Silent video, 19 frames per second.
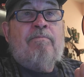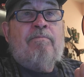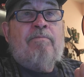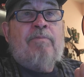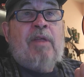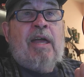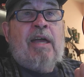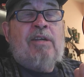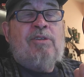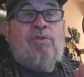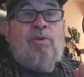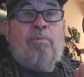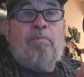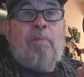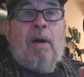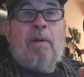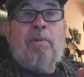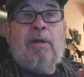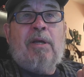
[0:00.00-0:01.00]
as
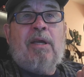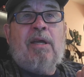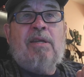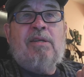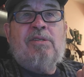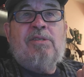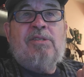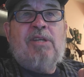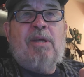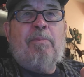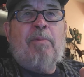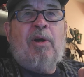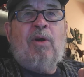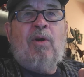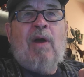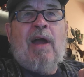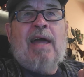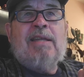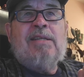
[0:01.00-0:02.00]
Republicans,
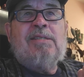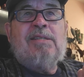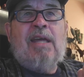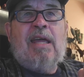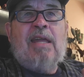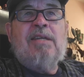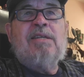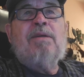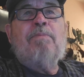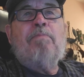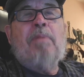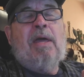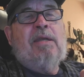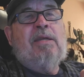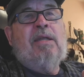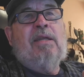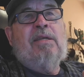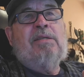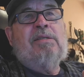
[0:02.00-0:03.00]
Democrats,
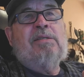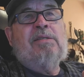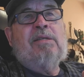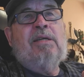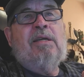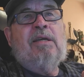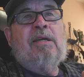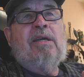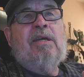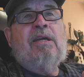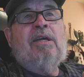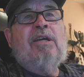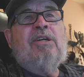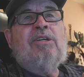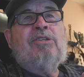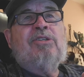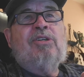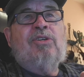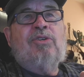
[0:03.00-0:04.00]
Independents,
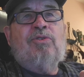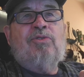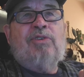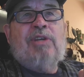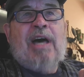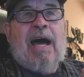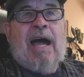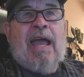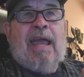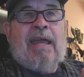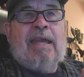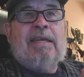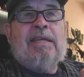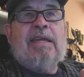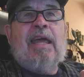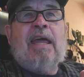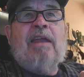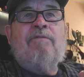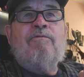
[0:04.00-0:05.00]
to unite
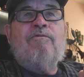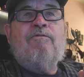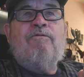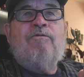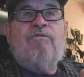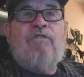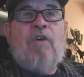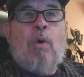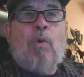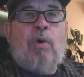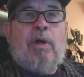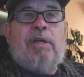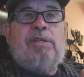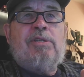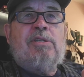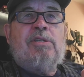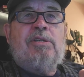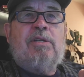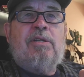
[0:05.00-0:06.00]
and focus.